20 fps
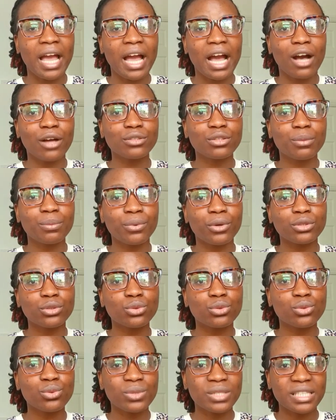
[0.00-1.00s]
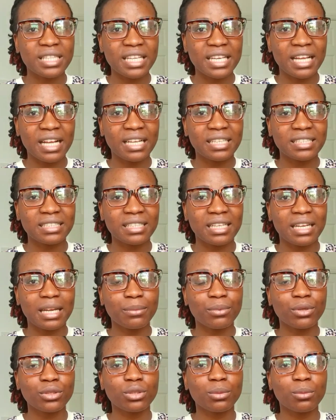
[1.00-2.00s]
I also brought 2 sneakers, and I
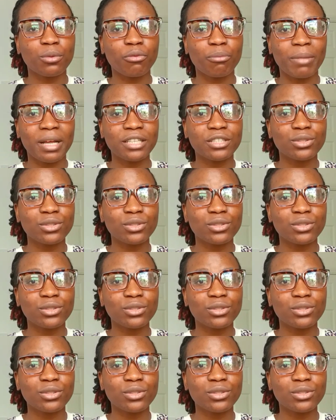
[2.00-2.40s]
brought some of my